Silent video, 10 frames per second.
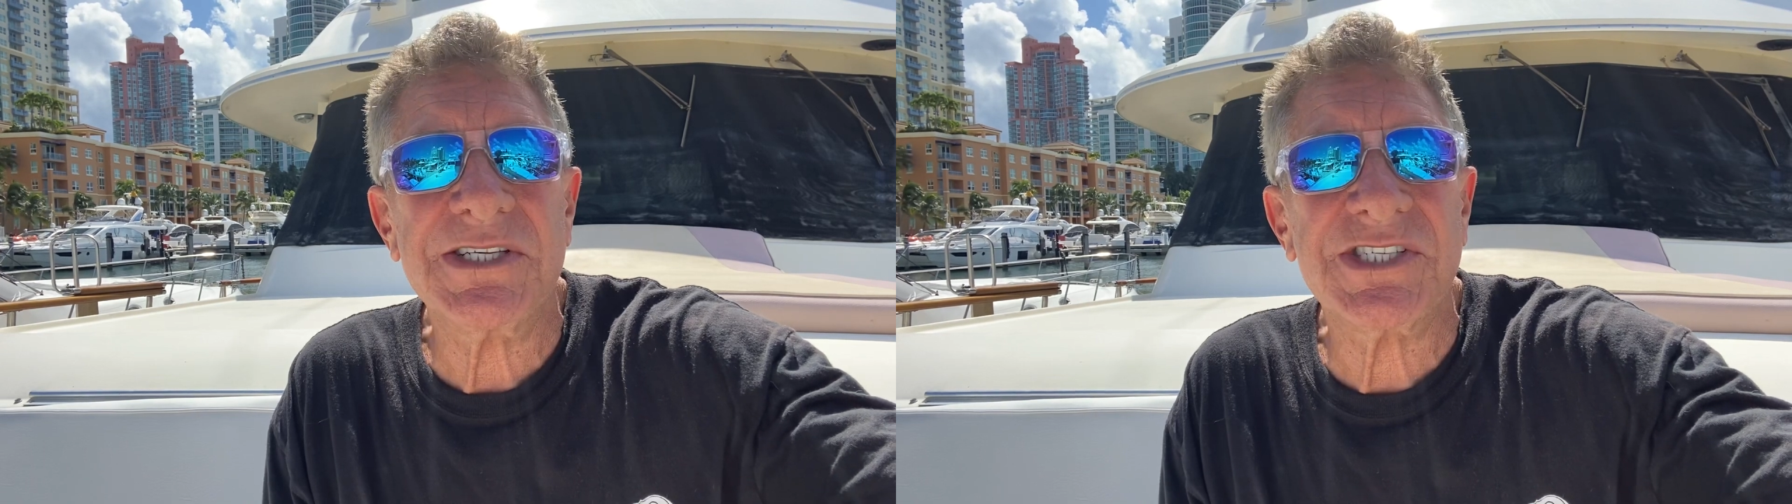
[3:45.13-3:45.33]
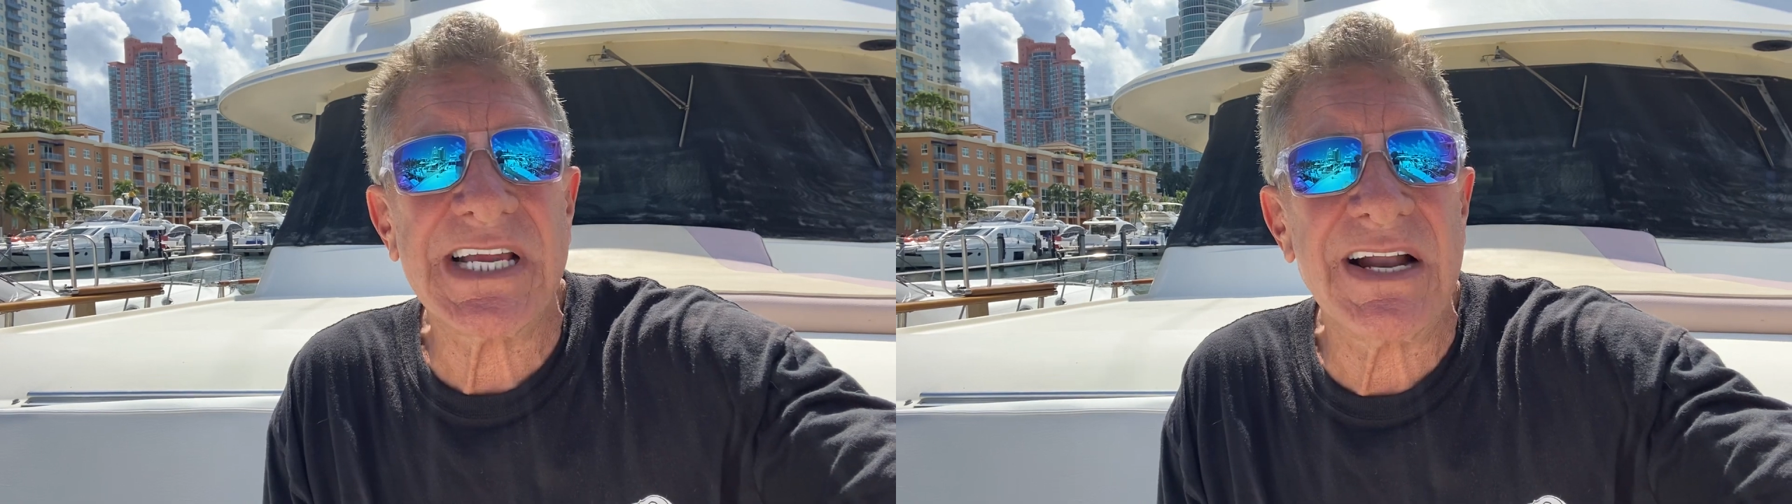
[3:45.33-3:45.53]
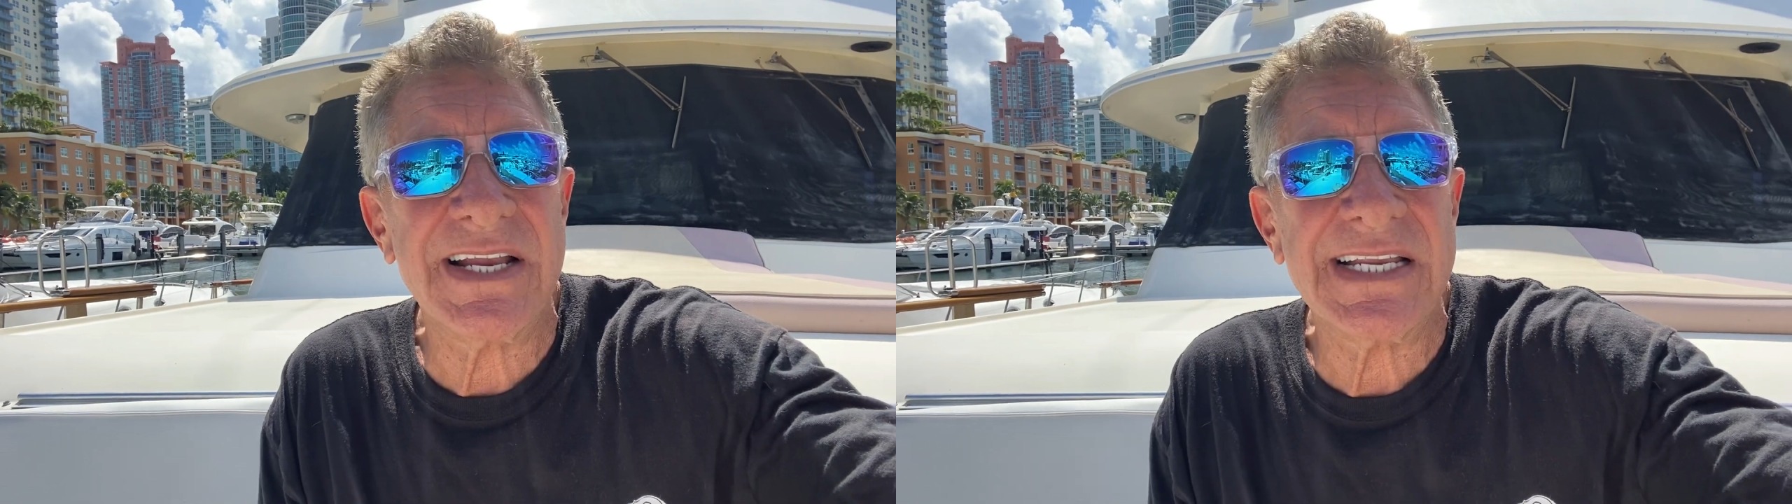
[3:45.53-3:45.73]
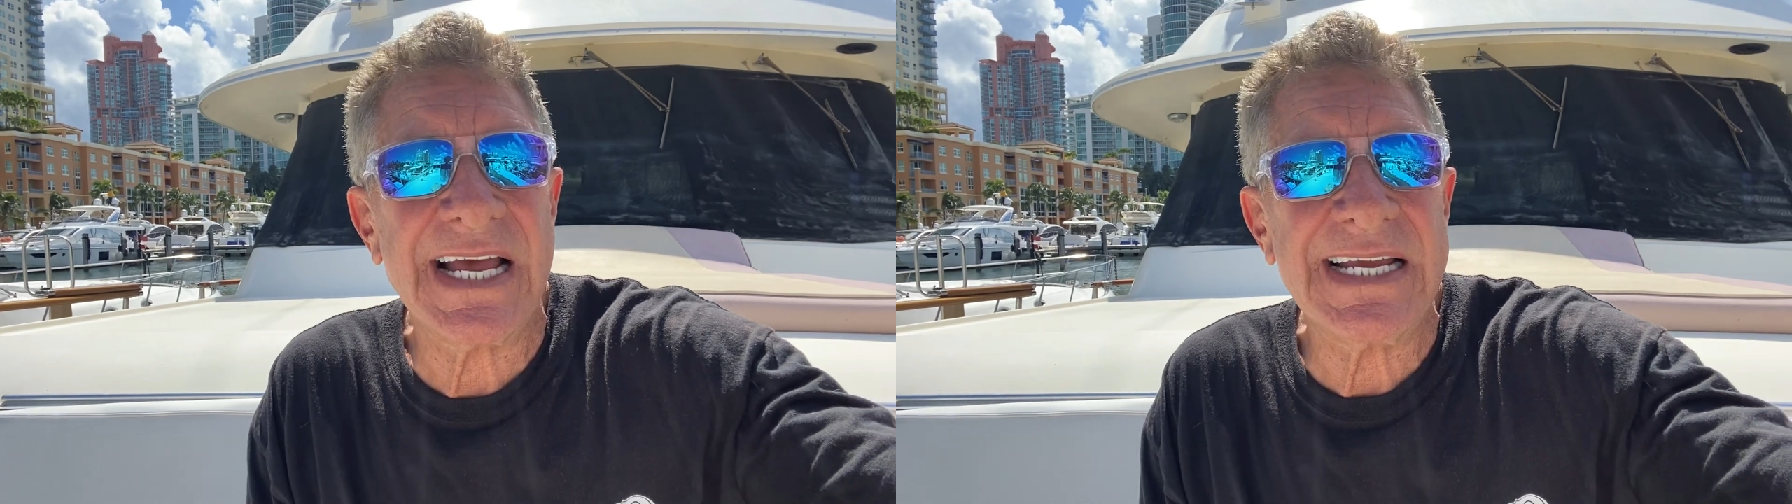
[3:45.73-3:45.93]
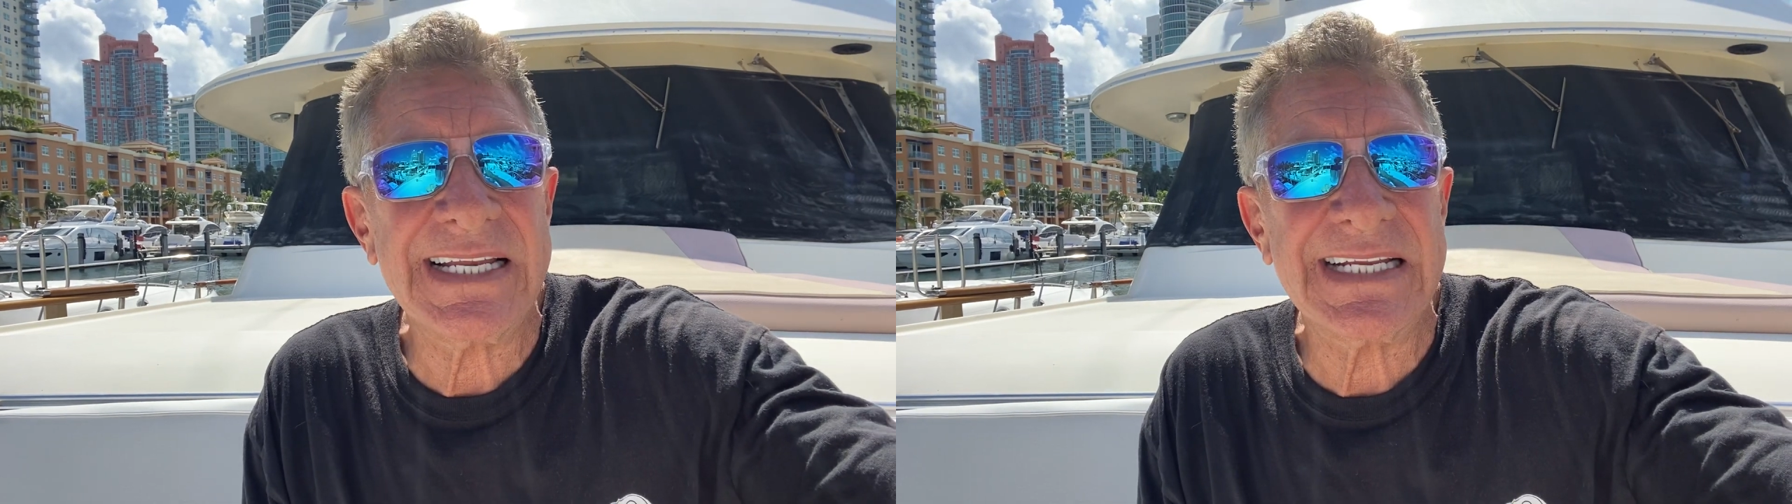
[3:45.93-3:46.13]
Saturday
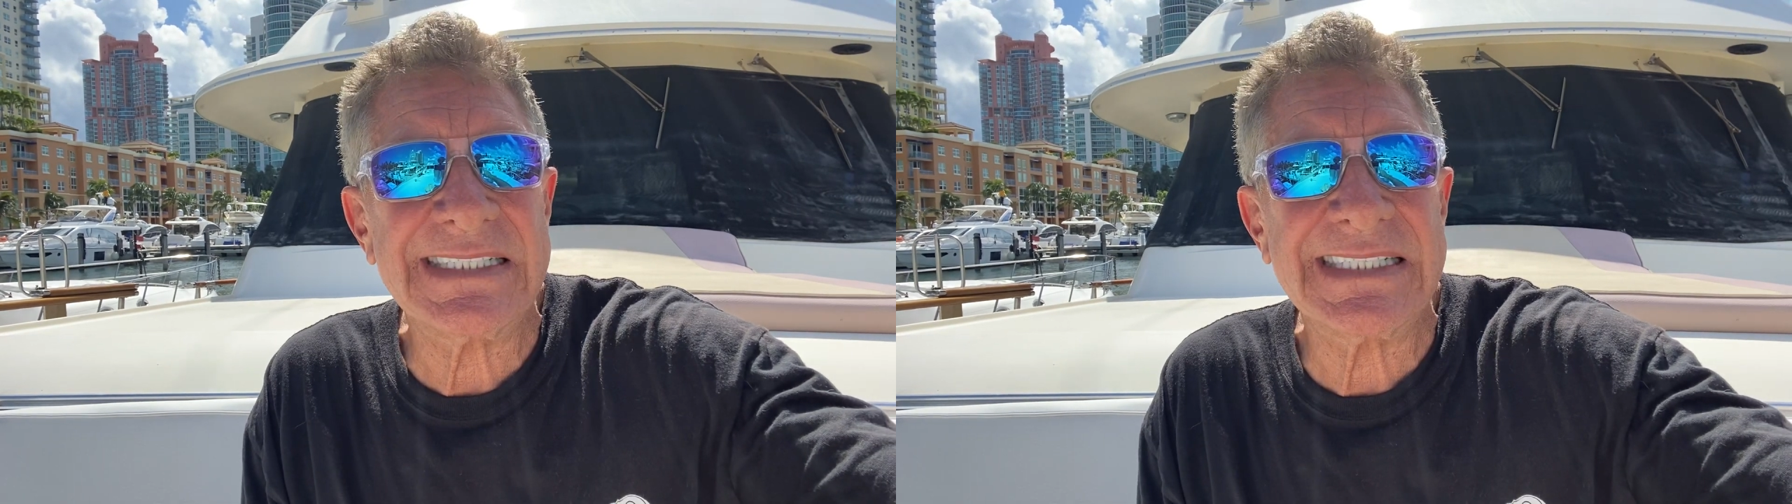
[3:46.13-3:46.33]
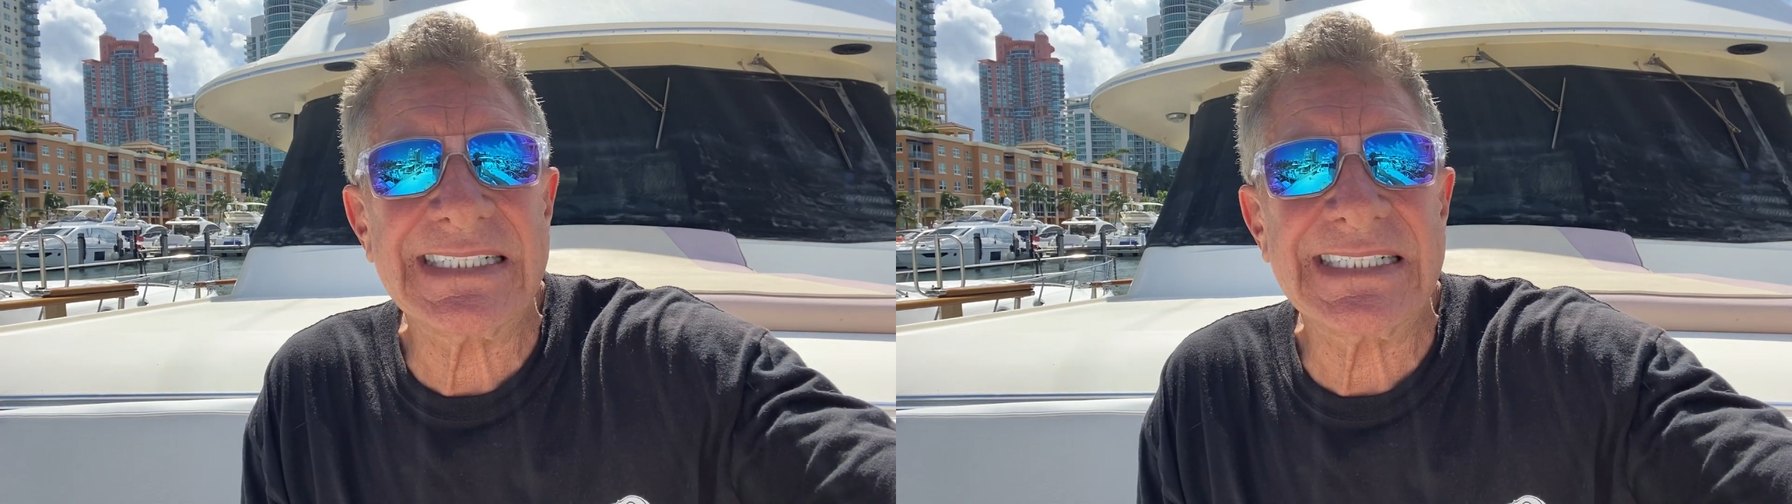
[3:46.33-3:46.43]
night at